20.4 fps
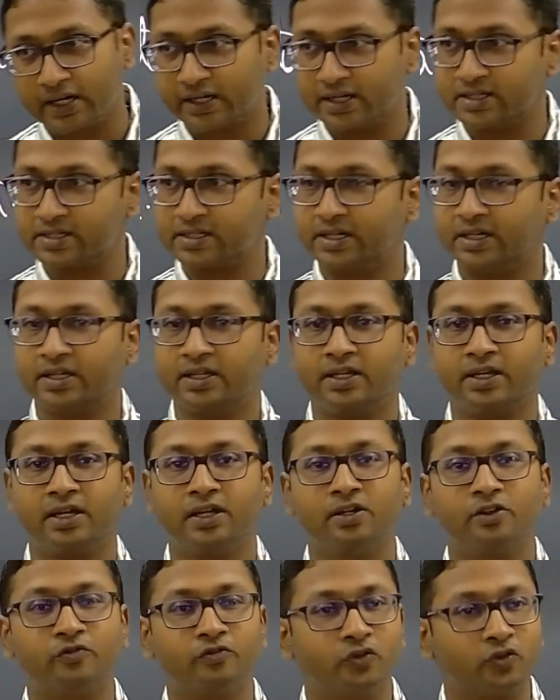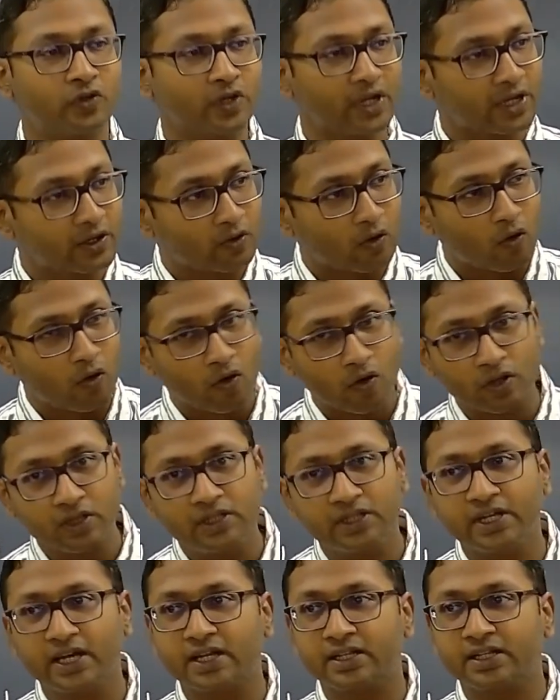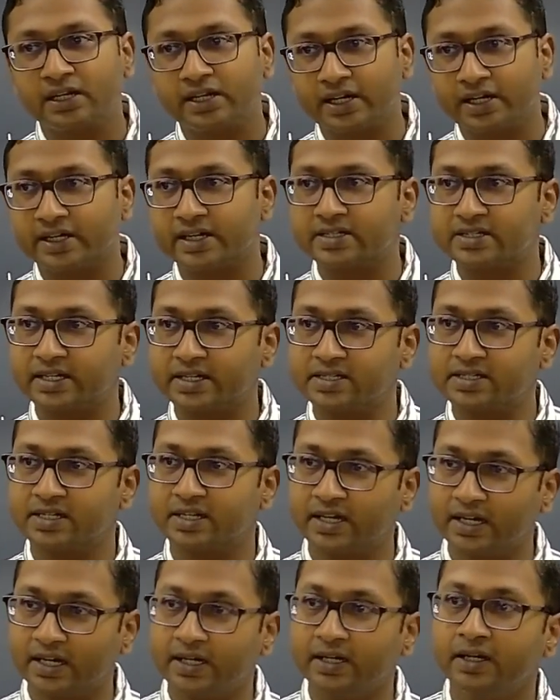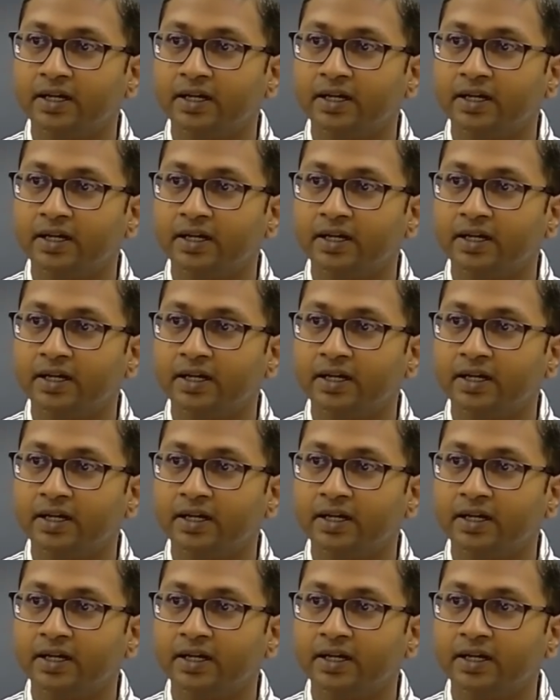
set here, if you take all the other data sets here,